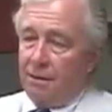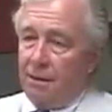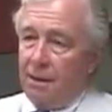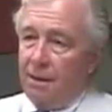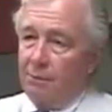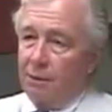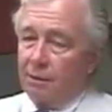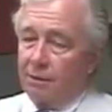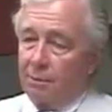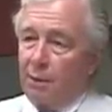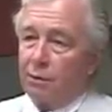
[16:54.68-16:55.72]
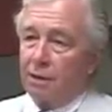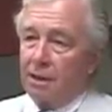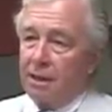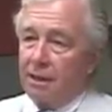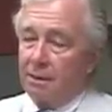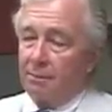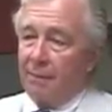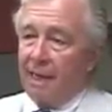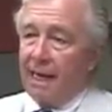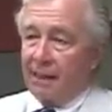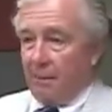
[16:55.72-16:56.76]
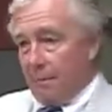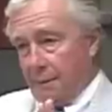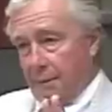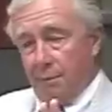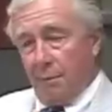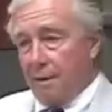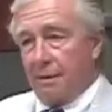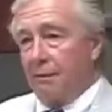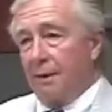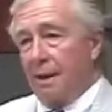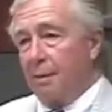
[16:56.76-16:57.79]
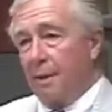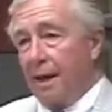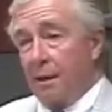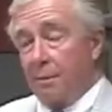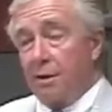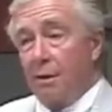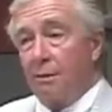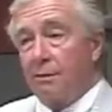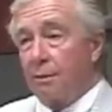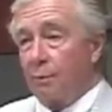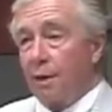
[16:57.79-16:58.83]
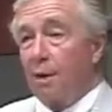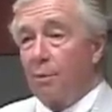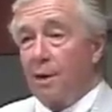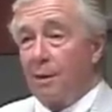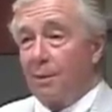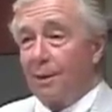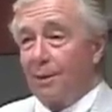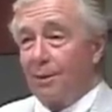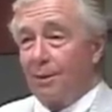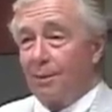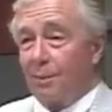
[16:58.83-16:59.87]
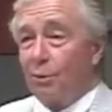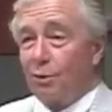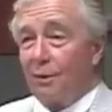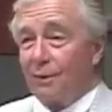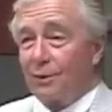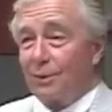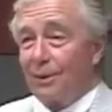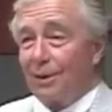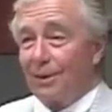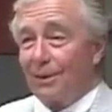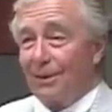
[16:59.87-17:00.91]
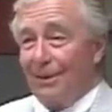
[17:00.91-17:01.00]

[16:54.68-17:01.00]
She was supposedly the madam. She wasn't really a madam. She owned some rental property on Post Office Street in